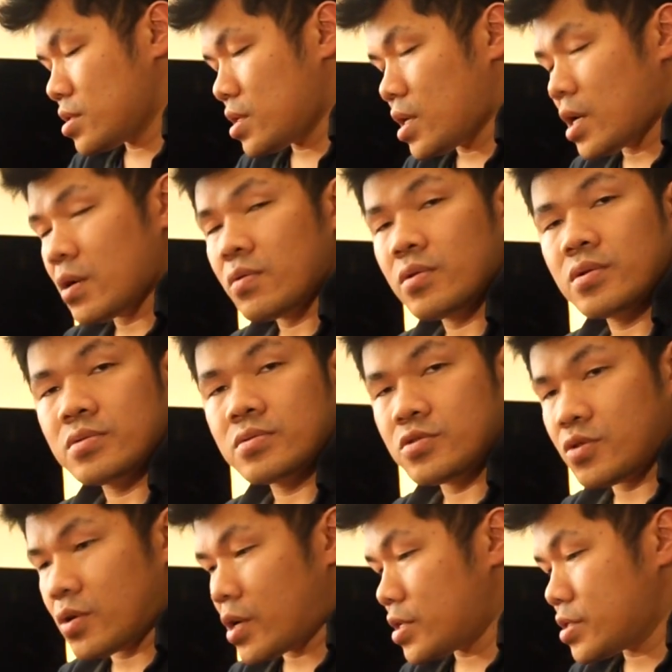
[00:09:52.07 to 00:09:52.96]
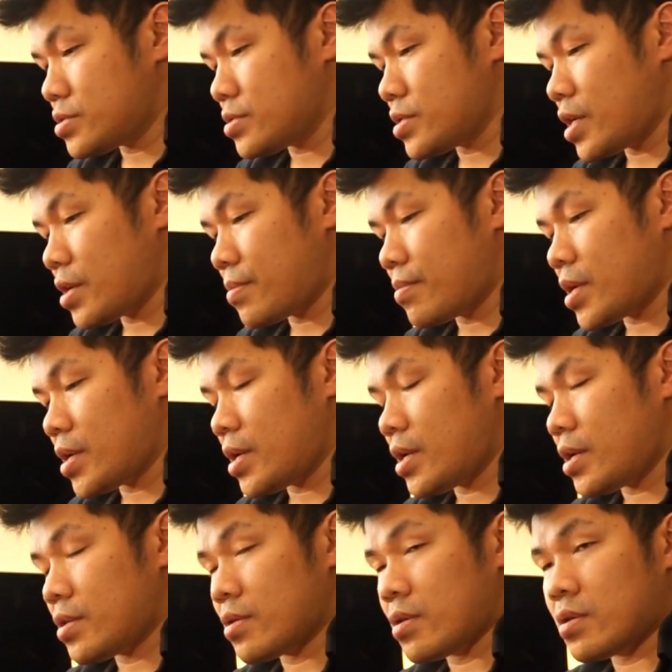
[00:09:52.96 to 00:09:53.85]
I will try to get my
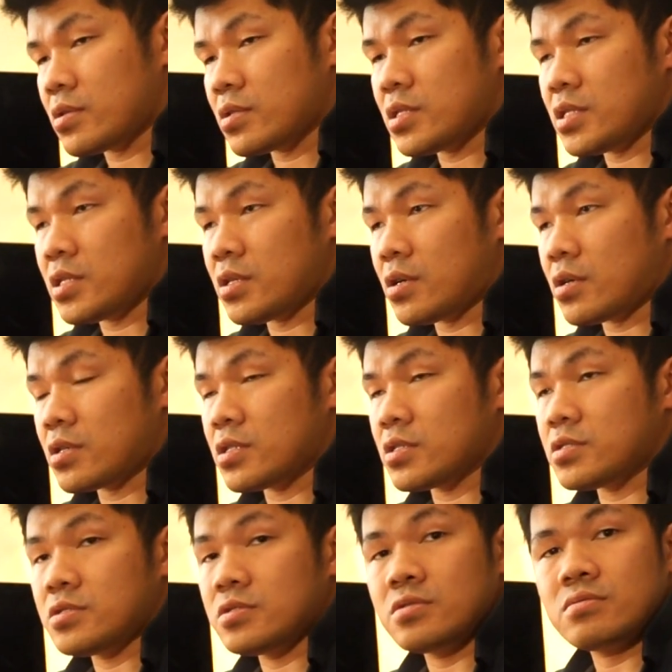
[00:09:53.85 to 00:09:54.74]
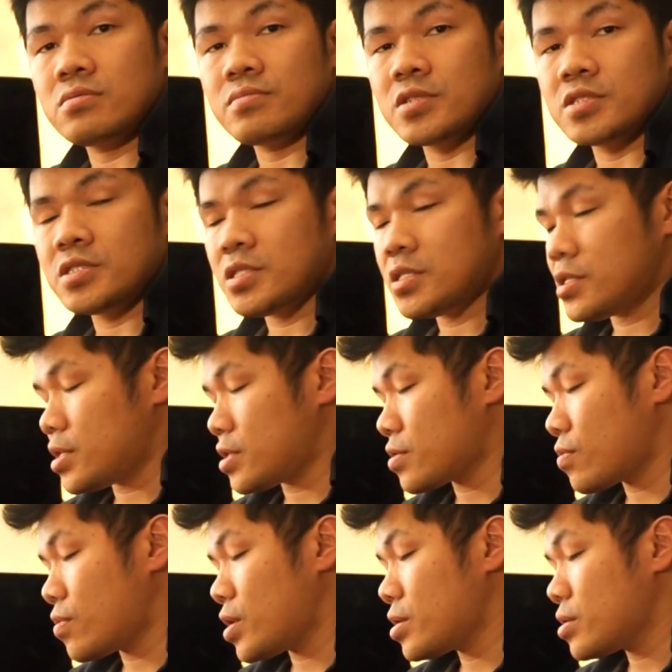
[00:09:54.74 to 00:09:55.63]
hand on the other two machines
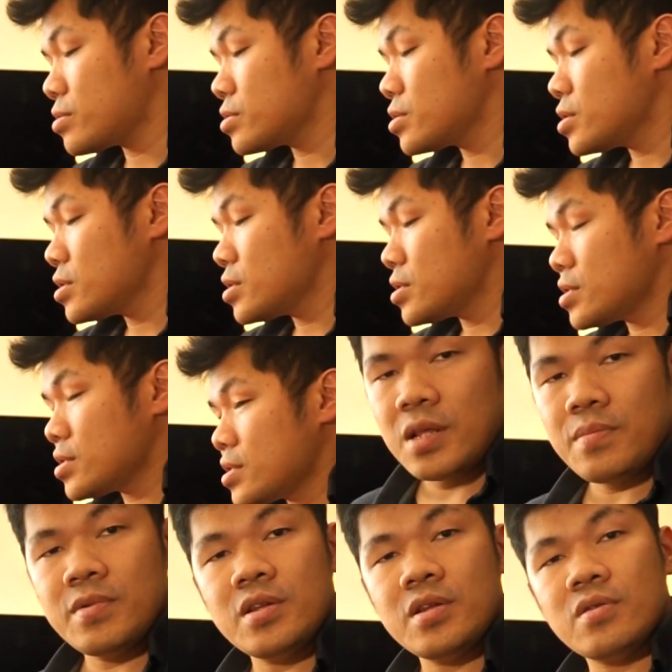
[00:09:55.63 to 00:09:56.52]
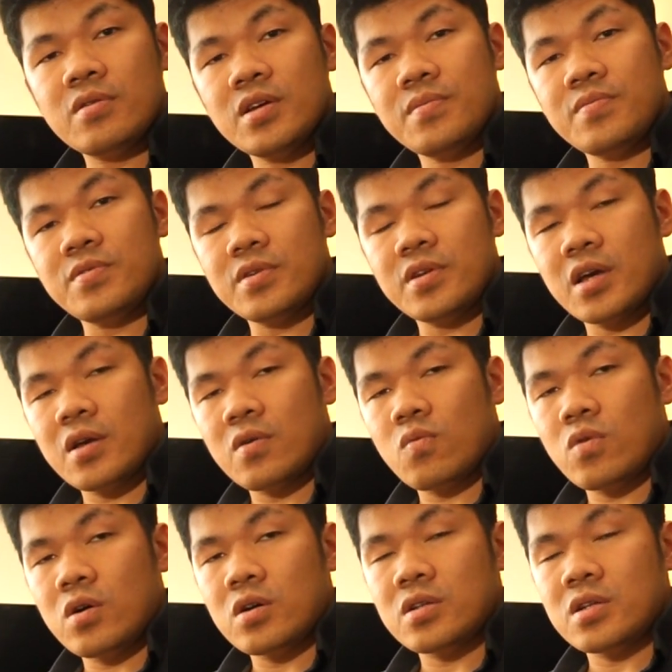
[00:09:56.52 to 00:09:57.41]
as well. Let me know if you
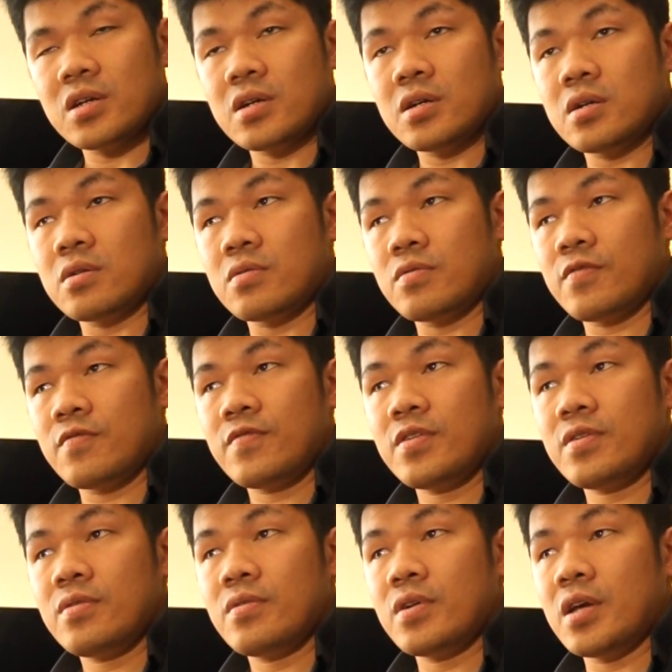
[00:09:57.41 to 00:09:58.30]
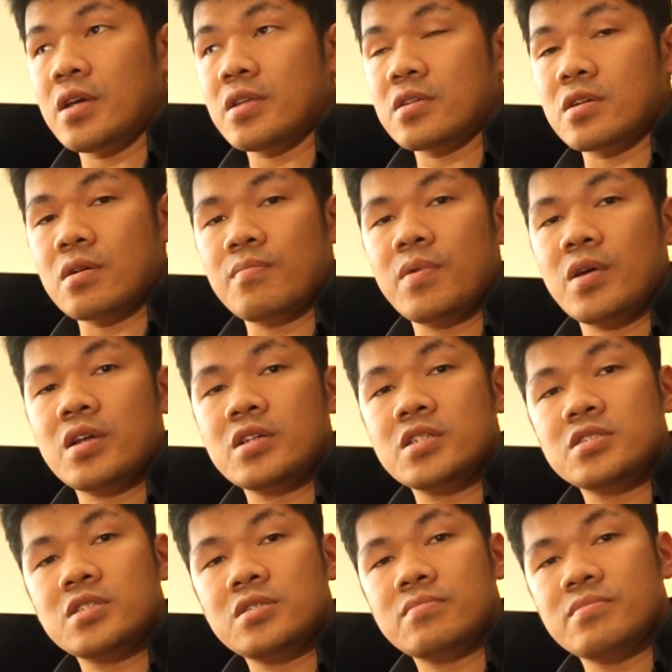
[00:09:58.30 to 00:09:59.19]
guys want a review and
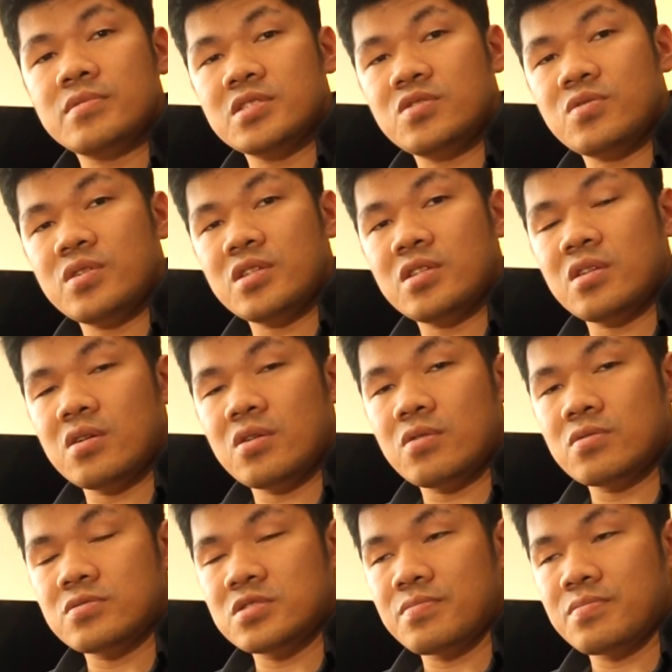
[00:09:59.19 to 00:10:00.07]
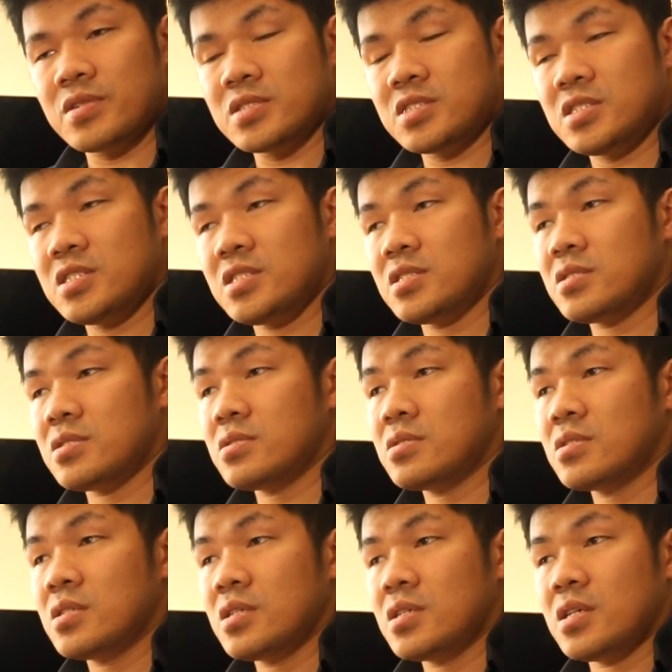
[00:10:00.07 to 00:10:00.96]
comparison between those machines
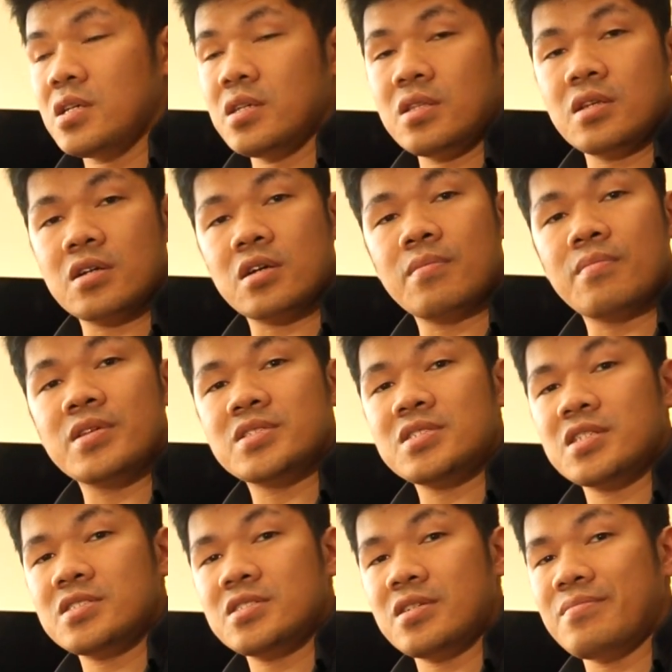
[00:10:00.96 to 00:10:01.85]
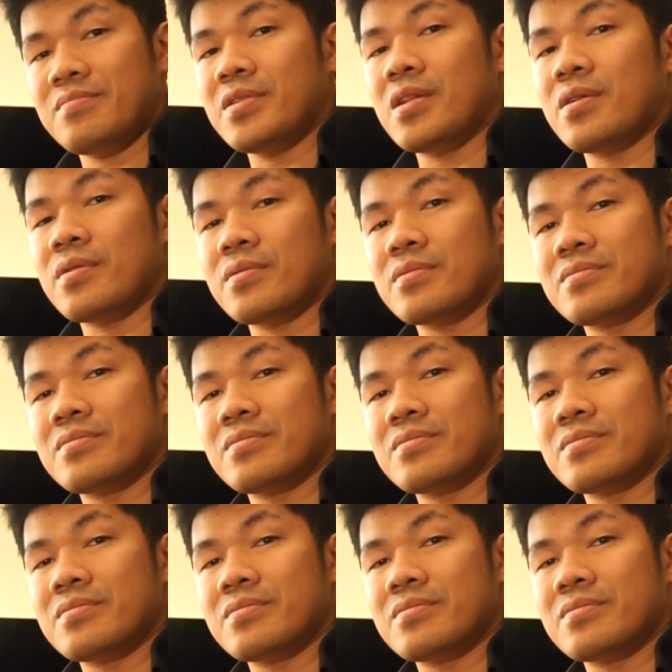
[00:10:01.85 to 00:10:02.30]
in the comment section below.